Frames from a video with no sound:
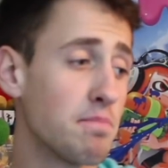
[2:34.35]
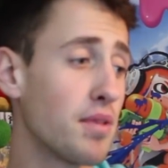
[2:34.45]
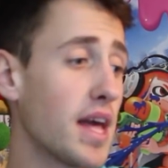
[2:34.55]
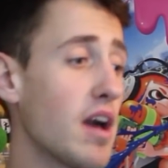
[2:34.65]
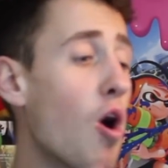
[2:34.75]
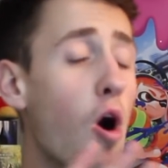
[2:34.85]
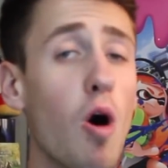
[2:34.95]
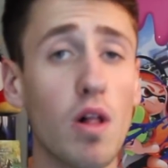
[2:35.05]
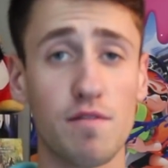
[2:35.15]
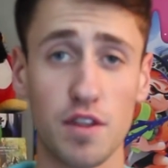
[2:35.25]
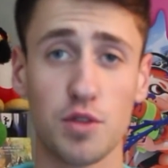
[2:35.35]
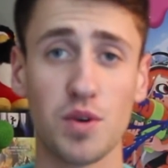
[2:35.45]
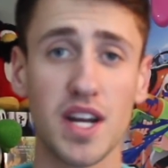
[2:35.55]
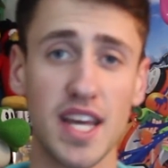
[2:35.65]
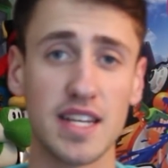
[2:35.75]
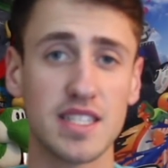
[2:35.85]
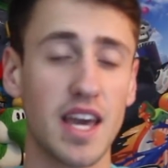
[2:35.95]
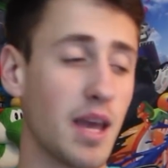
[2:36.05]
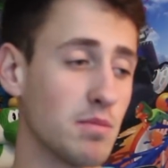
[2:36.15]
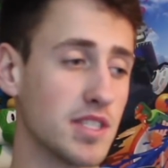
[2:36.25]
can play all of the 3DS
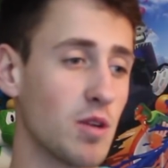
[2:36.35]
games.